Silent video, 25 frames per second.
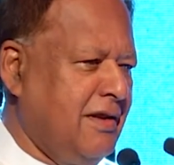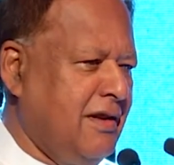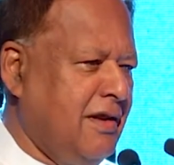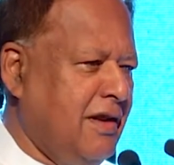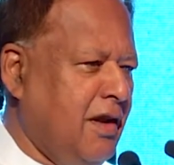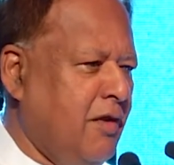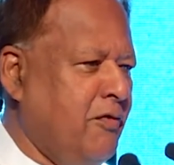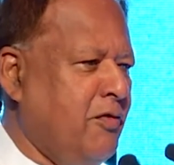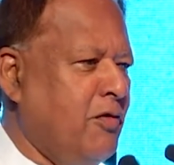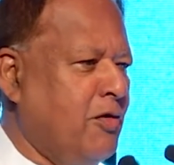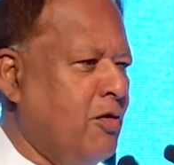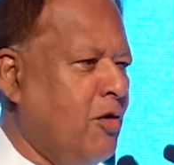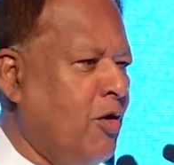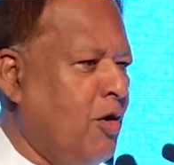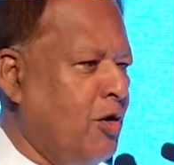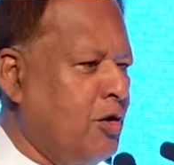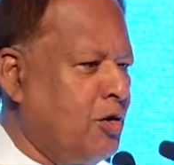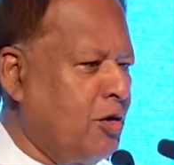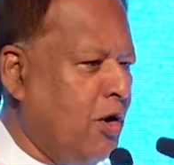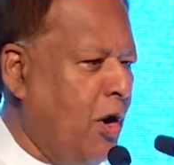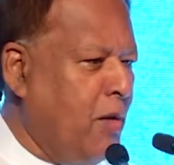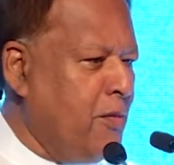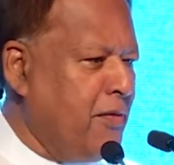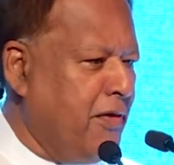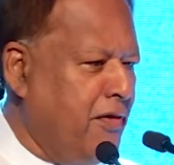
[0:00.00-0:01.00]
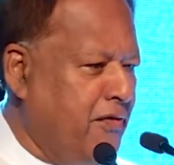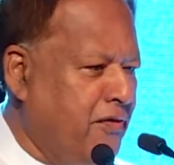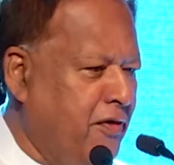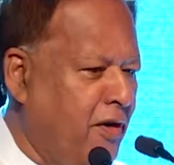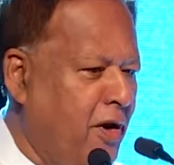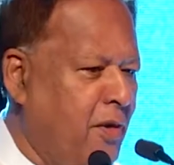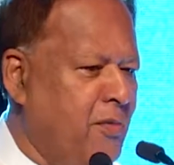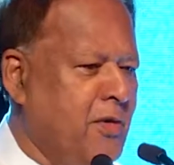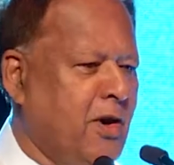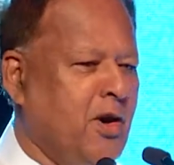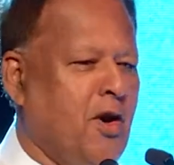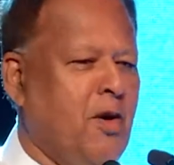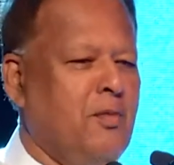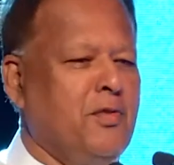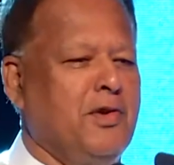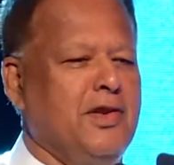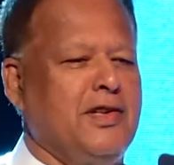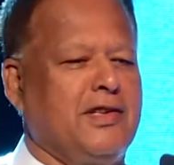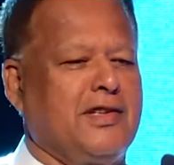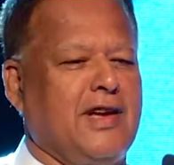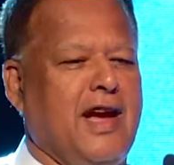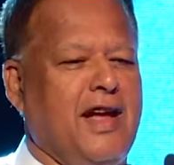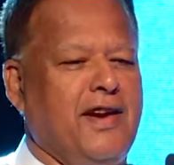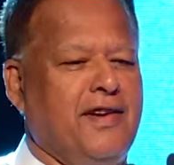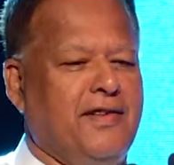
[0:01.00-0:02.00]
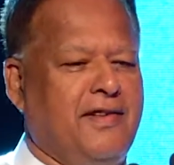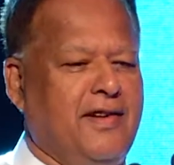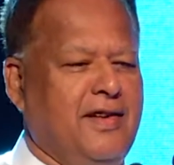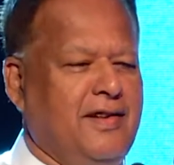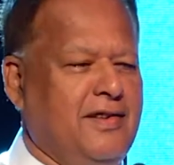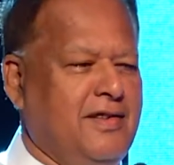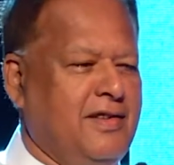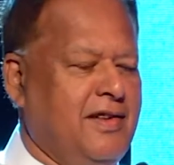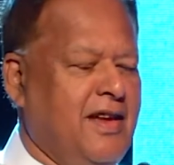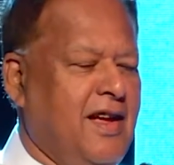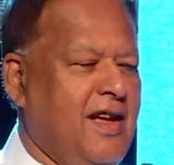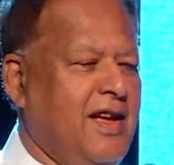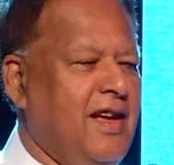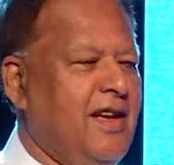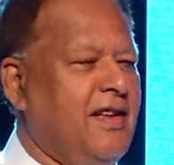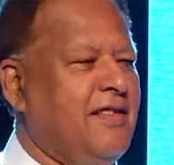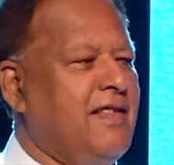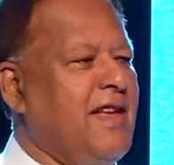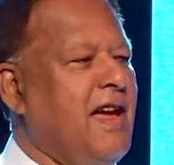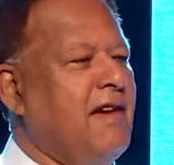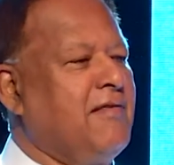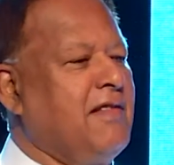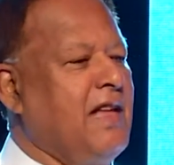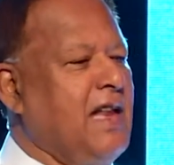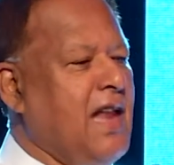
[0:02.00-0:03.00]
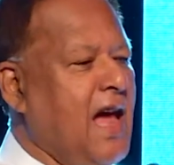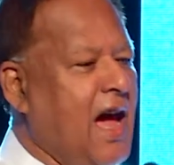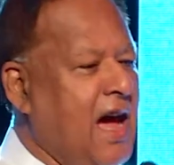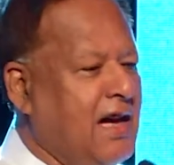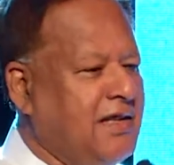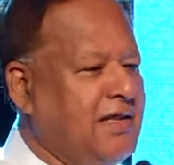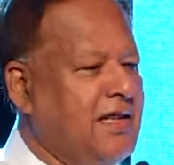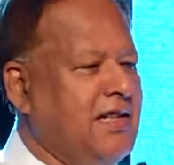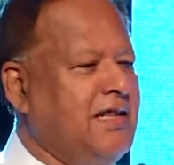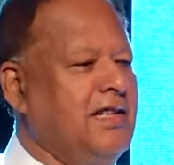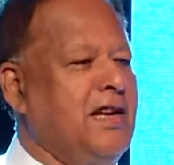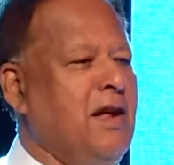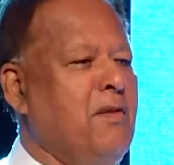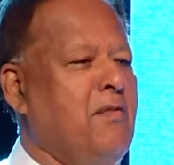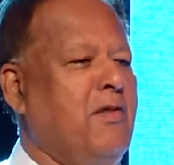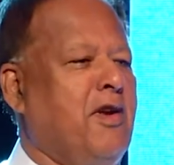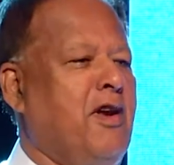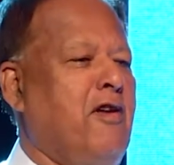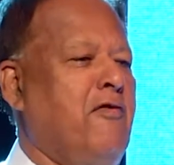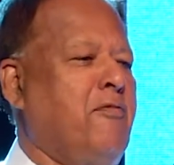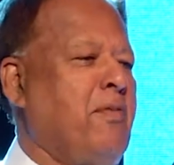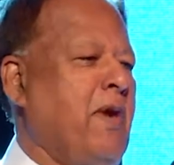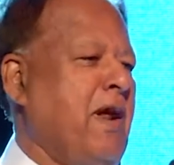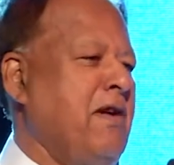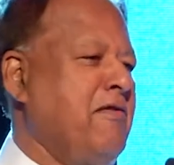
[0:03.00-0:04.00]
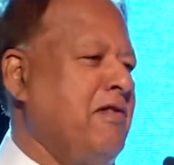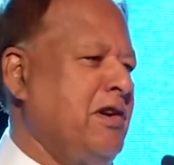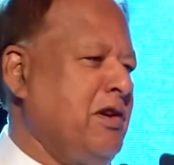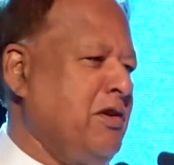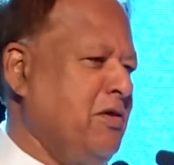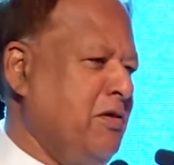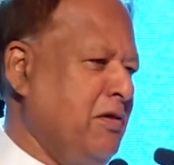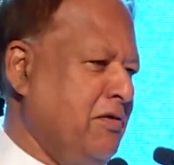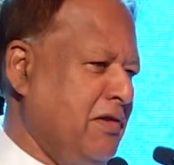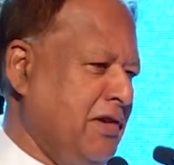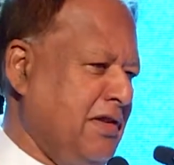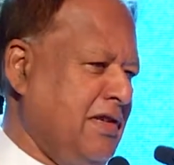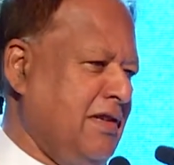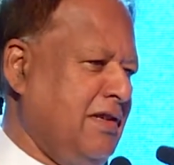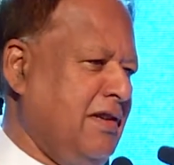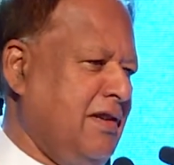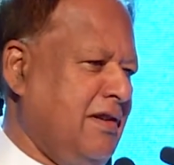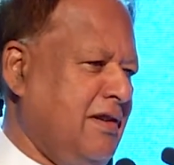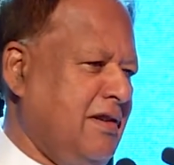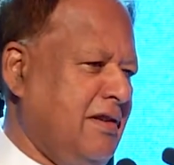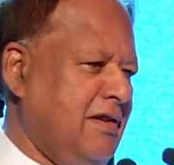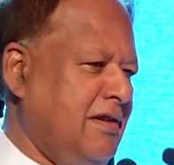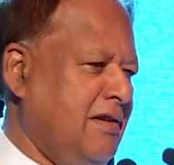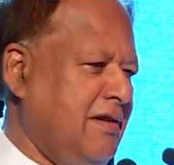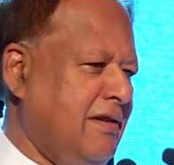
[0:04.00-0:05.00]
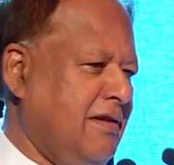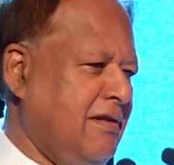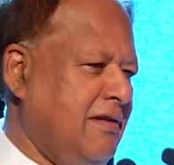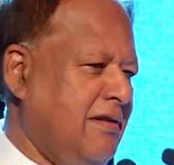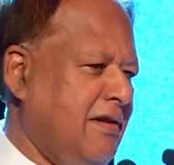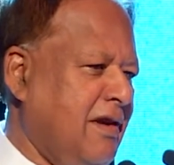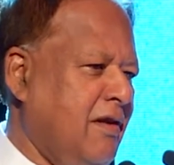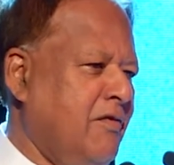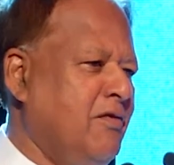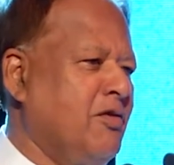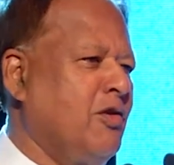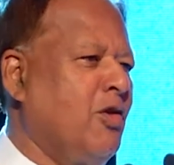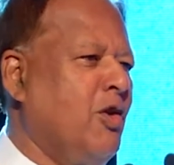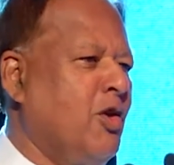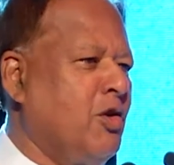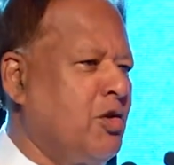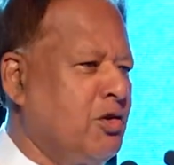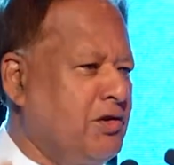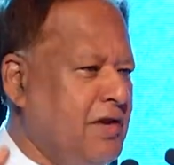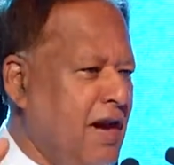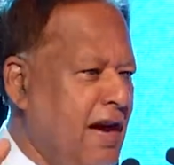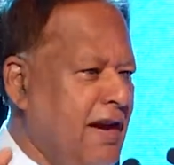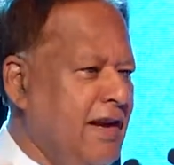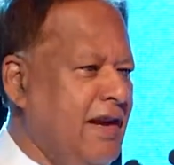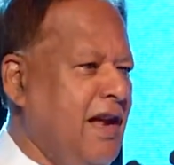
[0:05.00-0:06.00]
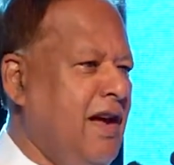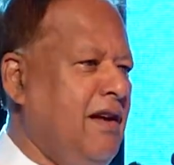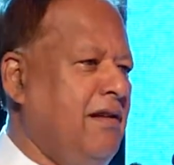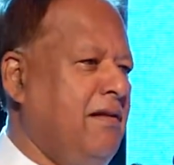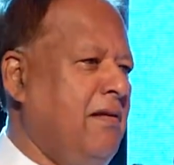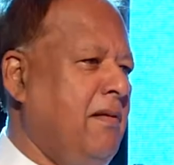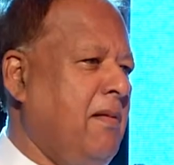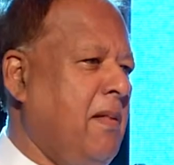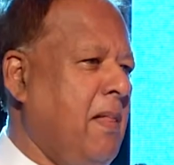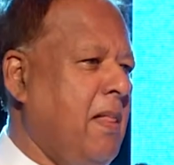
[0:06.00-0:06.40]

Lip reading: If you go to former communist countries, they have the largest number of private universities. If you go to China,